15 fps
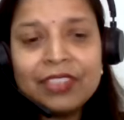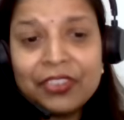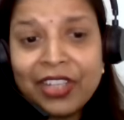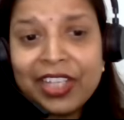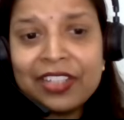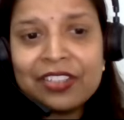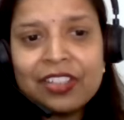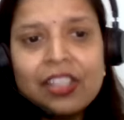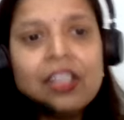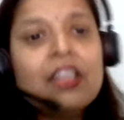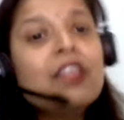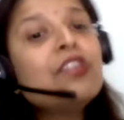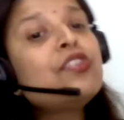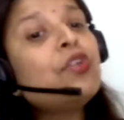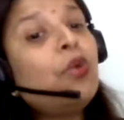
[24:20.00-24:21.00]
Right.
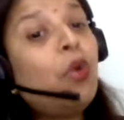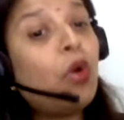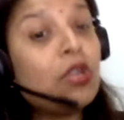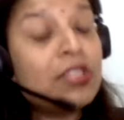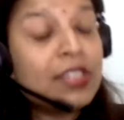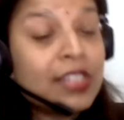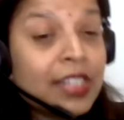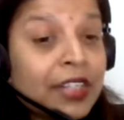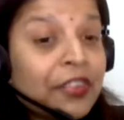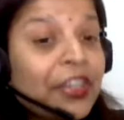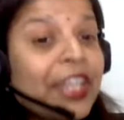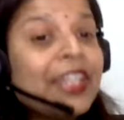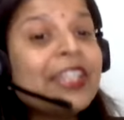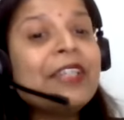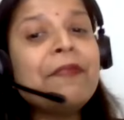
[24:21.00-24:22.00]
So
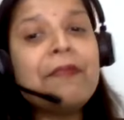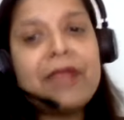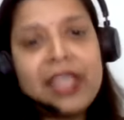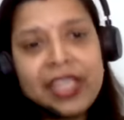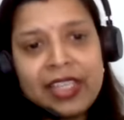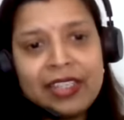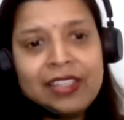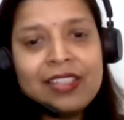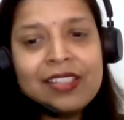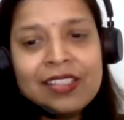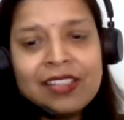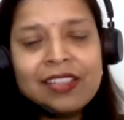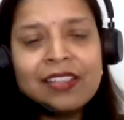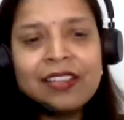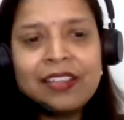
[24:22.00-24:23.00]
concentrated means,
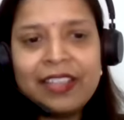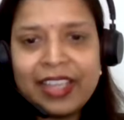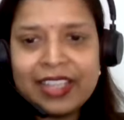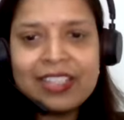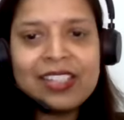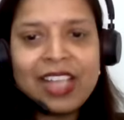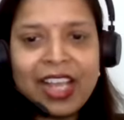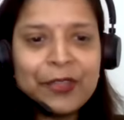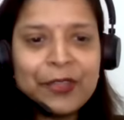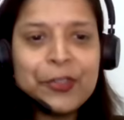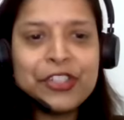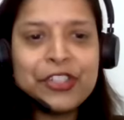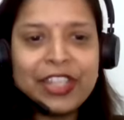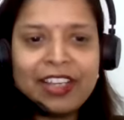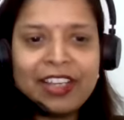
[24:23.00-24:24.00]
yes,
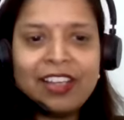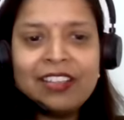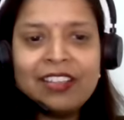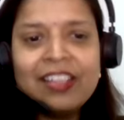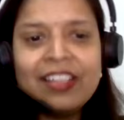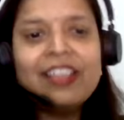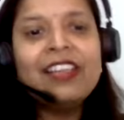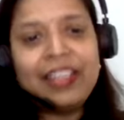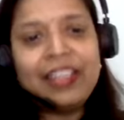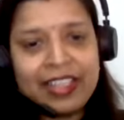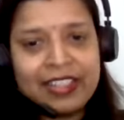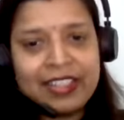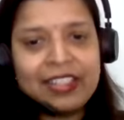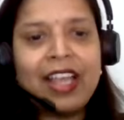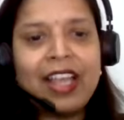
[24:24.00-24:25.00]
Ayush, Neha,
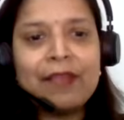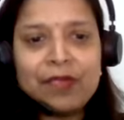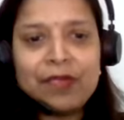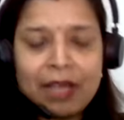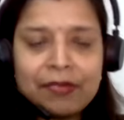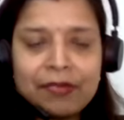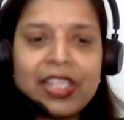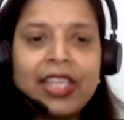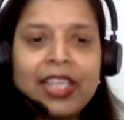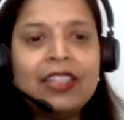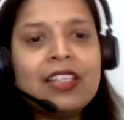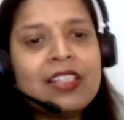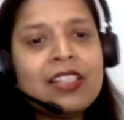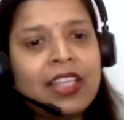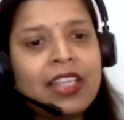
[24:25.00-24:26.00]
yes, I'm saying
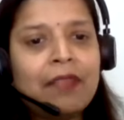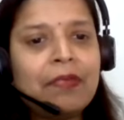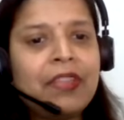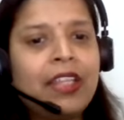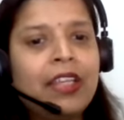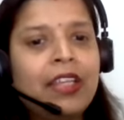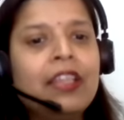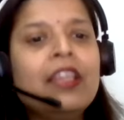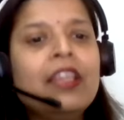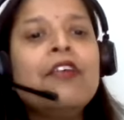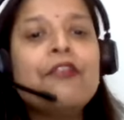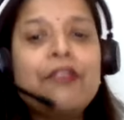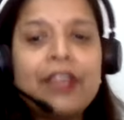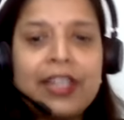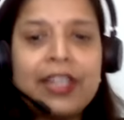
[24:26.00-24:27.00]
the same thing.
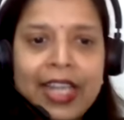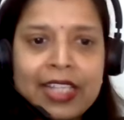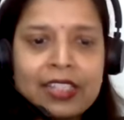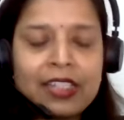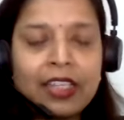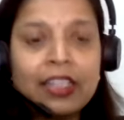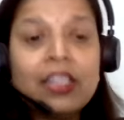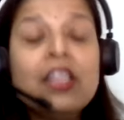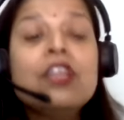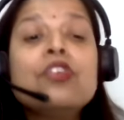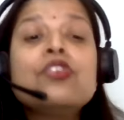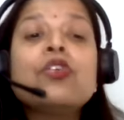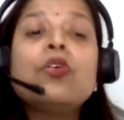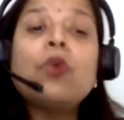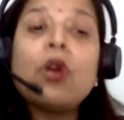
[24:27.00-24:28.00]
Fantastic.
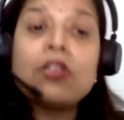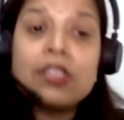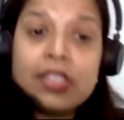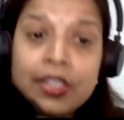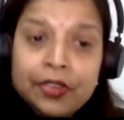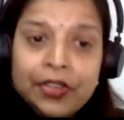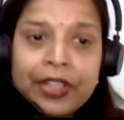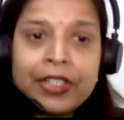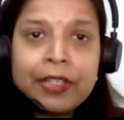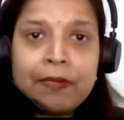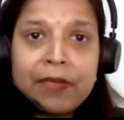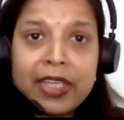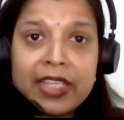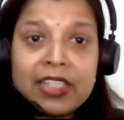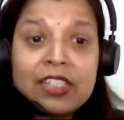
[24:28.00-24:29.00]
So concentrated
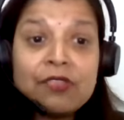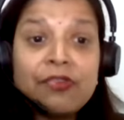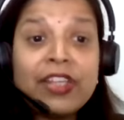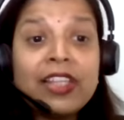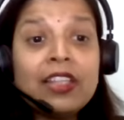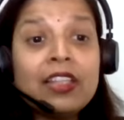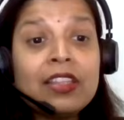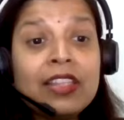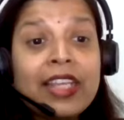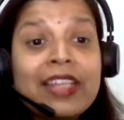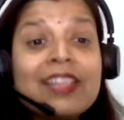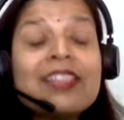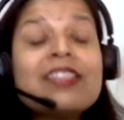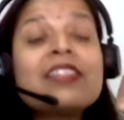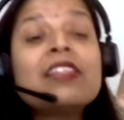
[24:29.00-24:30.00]
means when there
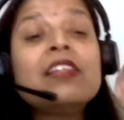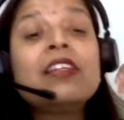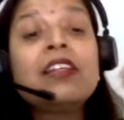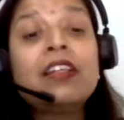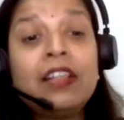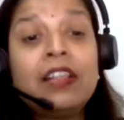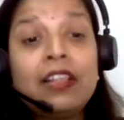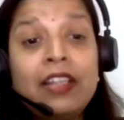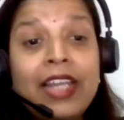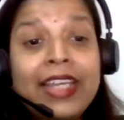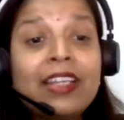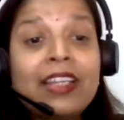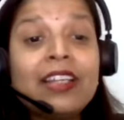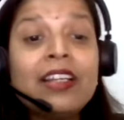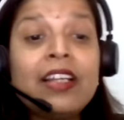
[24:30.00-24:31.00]
is like
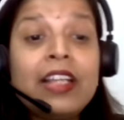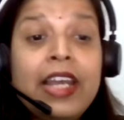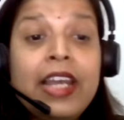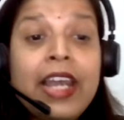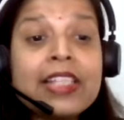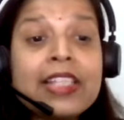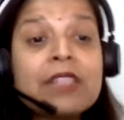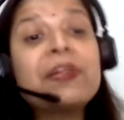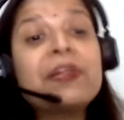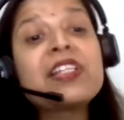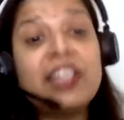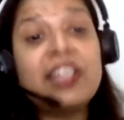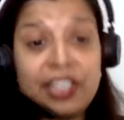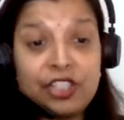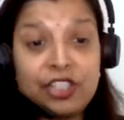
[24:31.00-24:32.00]
less
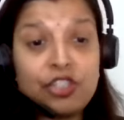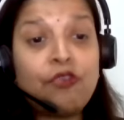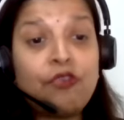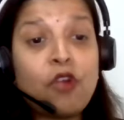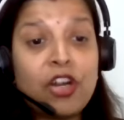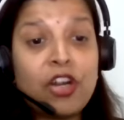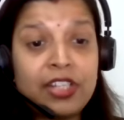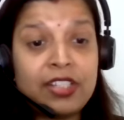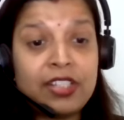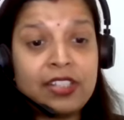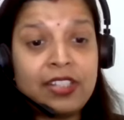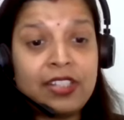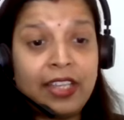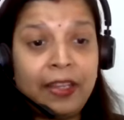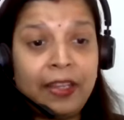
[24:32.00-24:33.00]
percentage of water
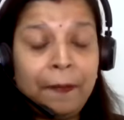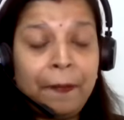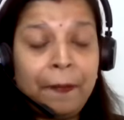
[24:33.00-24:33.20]
is there.